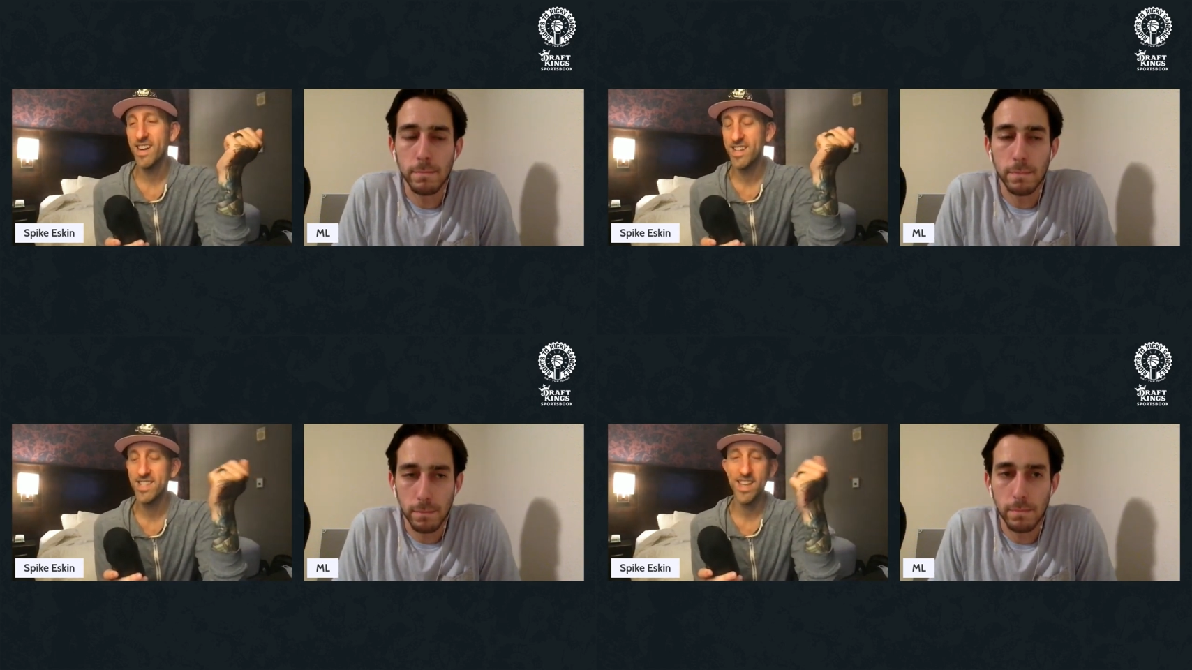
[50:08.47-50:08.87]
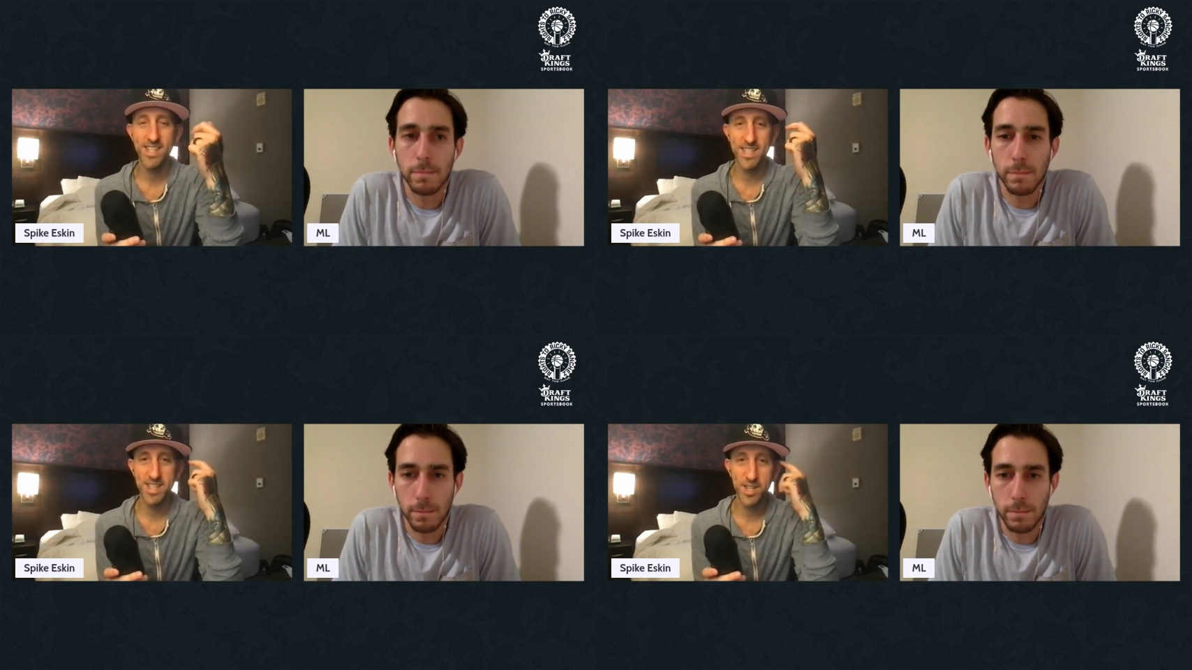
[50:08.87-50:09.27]
Speaker 1: and it's
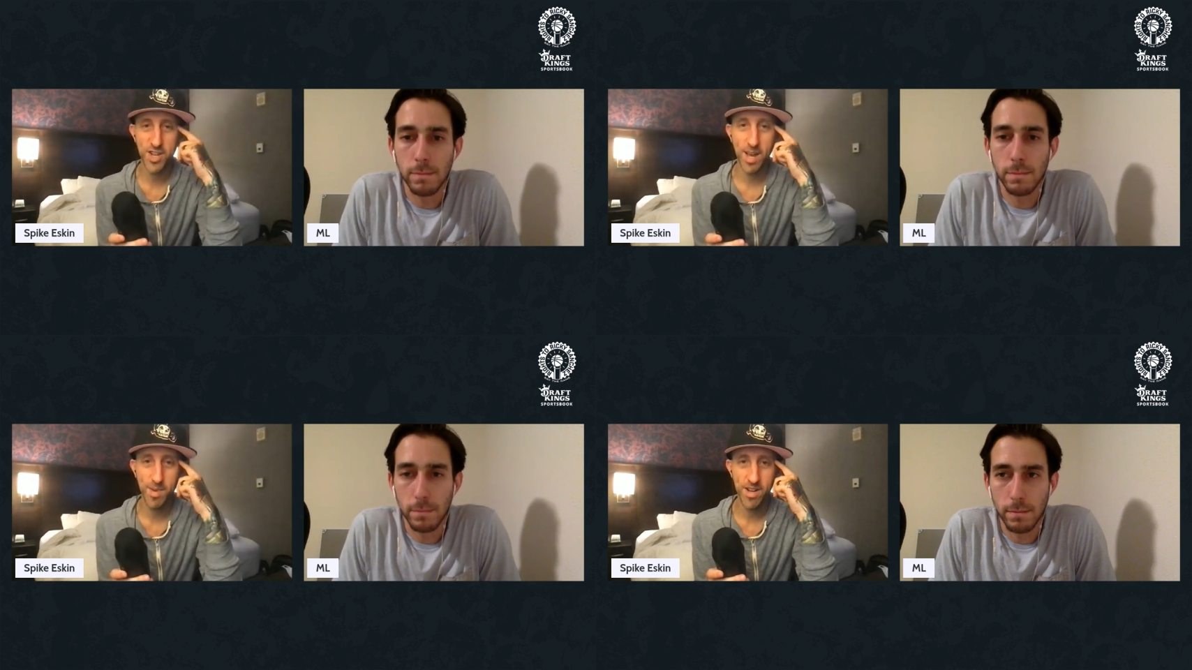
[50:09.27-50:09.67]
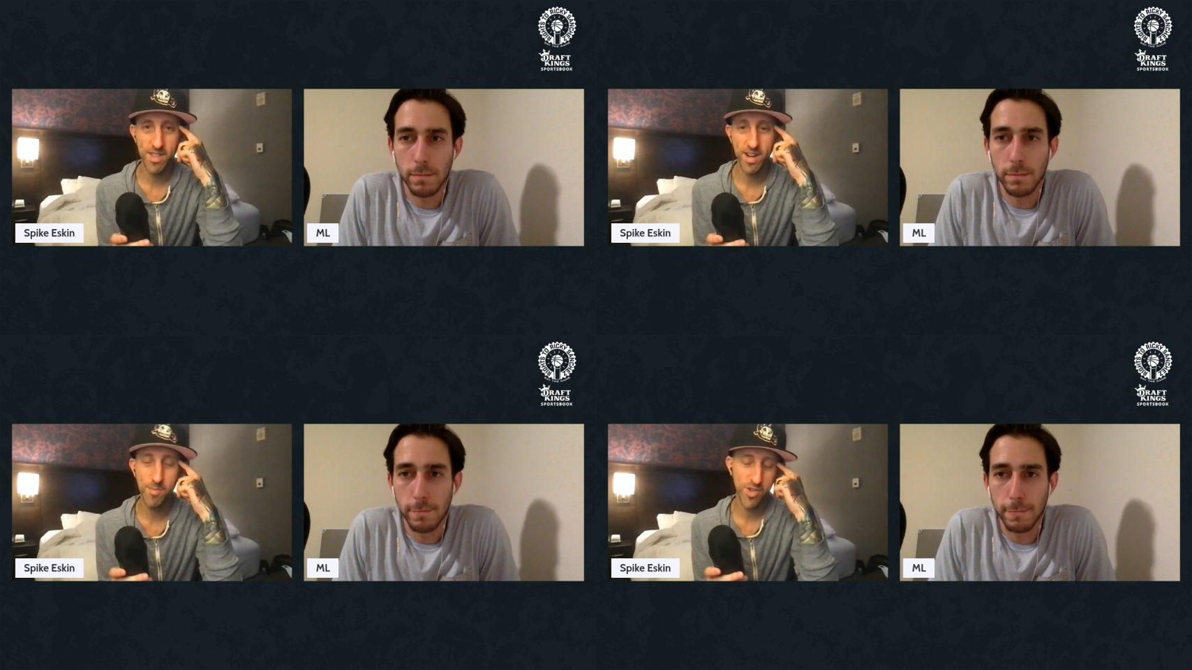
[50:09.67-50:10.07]
nice to see Shamet on
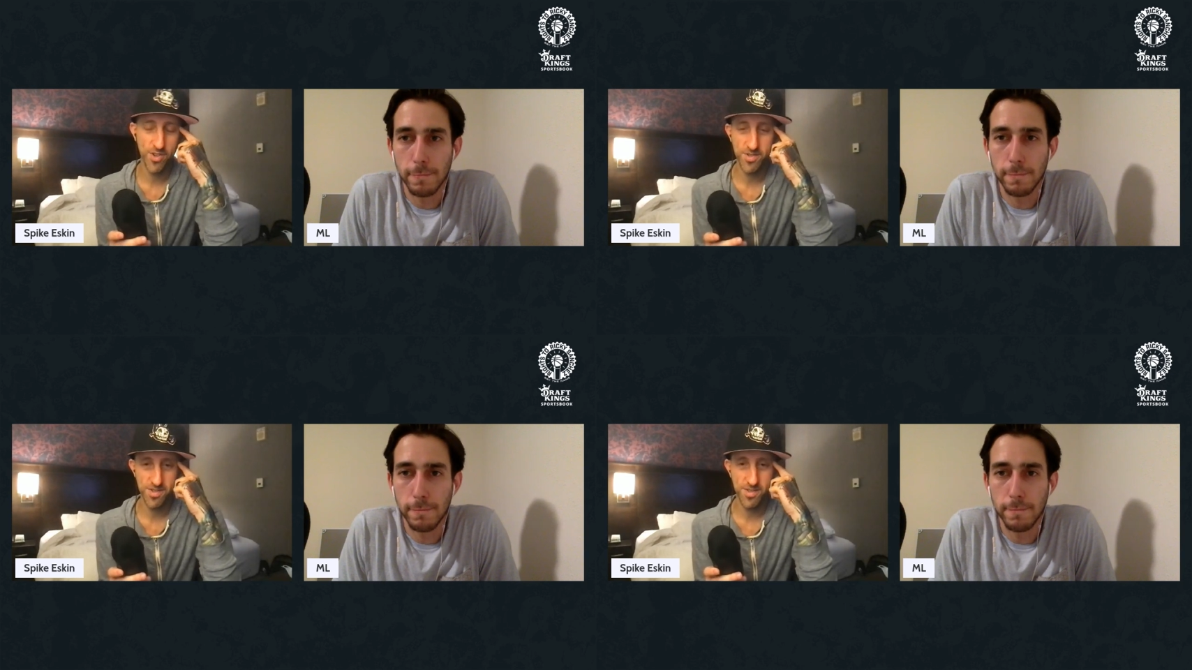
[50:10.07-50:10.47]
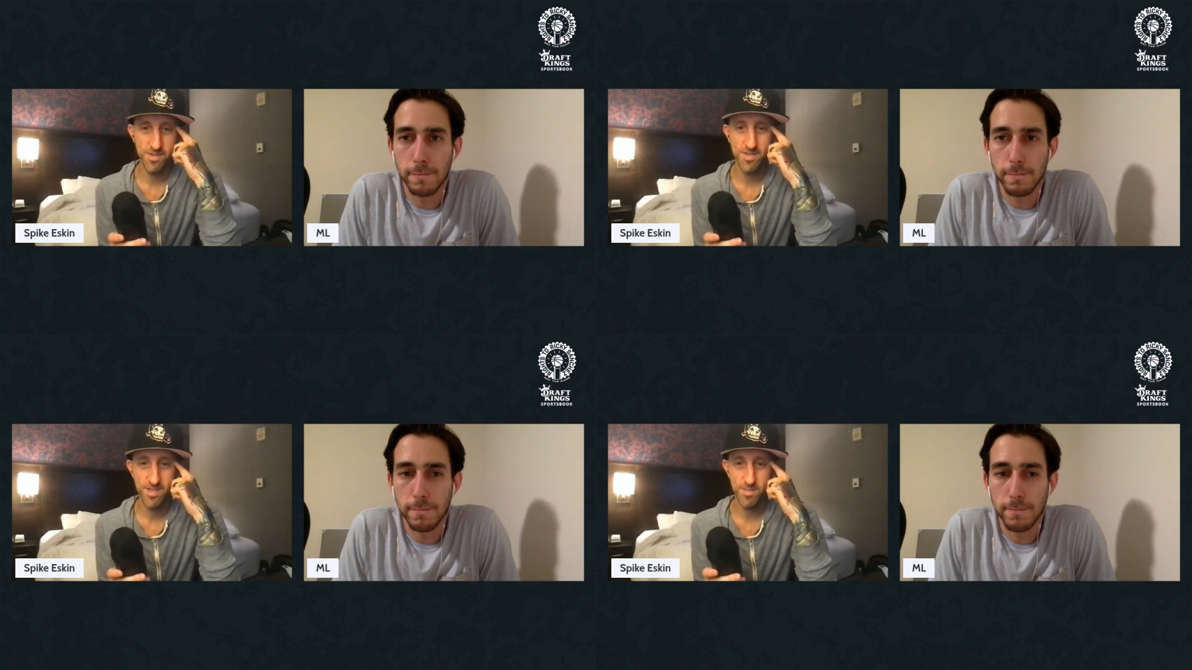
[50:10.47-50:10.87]
there. I'm sure he'll do.